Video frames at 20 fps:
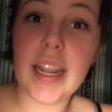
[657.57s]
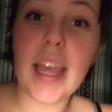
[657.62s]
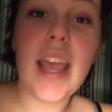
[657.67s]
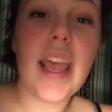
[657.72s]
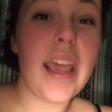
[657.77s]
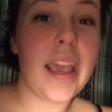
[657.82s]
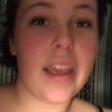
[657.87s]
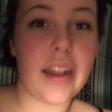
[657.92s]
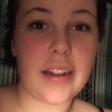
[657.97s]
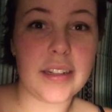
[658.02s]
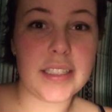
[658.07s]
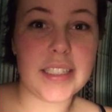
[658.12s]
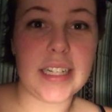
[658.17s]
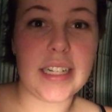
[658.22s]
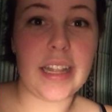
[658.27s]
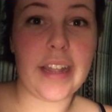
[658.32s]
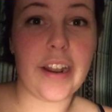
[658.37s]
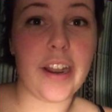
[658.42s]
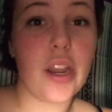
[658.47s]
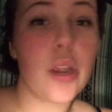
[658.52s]
and I'll see you
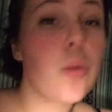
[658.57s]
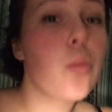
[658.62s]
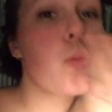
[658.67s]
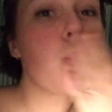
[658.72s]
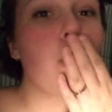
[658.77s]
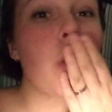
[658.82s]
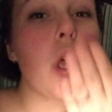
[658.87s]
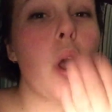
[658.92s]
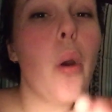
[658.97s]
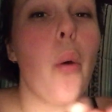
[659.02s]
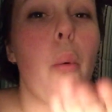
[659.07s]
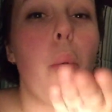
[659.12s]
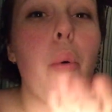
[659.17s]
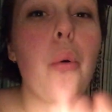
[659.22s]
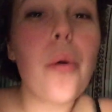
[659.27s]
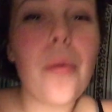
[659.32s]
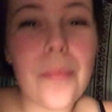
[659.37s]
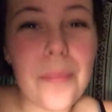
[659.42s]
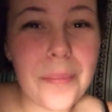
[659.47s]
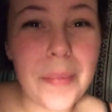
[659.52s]
later.
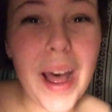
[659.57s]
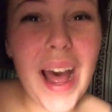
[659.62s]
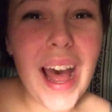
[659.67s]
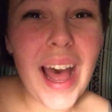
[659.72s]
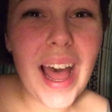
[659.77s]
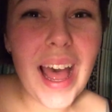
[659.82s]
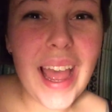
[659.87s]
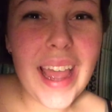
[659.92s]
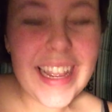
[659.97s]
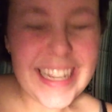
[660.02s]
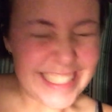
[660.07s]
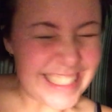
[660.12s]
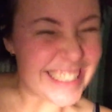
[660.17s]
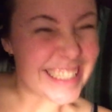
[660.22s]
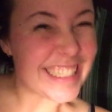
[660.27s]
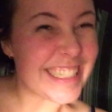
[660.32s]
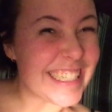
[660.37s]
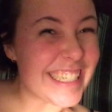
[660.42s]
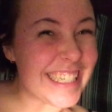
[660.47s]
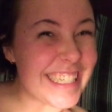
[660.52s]
Bye!
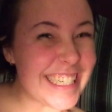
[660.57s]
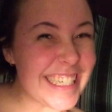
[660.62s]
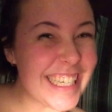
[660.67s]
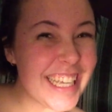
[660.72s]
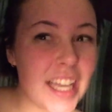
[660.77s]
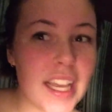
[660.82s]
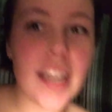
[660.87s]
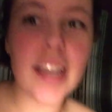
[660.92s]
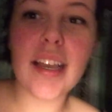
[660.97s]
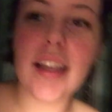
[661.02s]
You